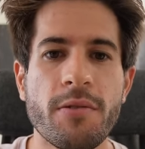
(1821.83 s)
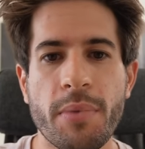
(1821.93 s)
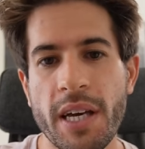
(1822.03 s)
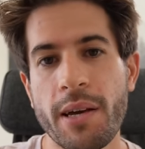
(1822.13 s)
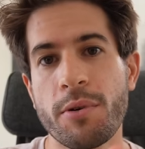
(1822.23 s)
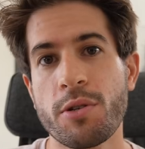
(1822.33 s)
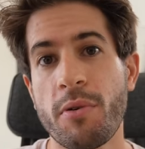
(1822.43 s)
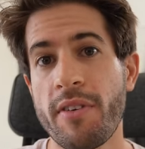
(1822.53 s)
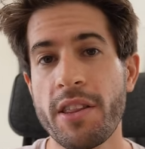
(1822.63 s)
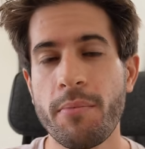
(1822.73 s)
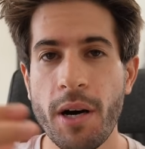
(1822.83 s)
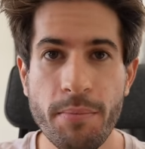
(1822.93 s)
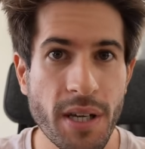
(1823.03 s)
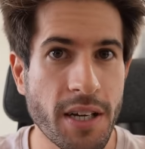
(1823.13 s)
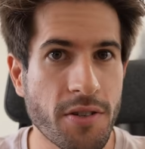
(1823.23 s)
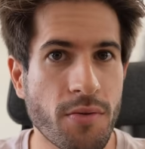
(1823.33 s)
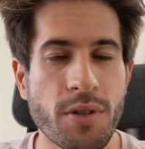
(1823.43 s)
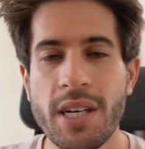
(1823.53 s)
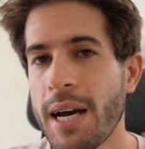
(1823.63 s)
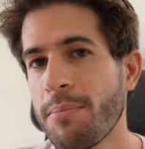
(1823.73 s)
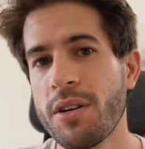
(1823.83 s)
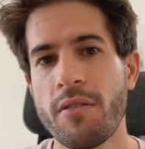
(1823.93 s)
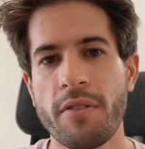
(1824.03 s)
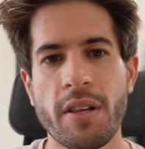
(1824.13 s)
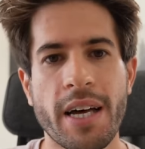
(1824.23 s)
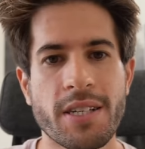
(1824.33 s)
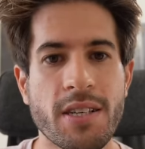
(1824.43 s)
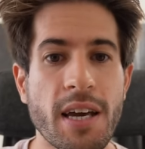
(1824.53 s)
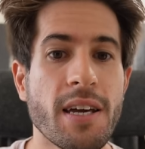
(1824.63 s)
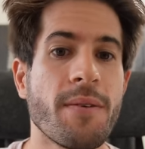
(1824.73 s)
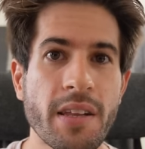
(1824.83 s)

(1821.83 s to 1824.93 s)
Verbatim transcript: and being able to provide them updates on what's happened over the last day.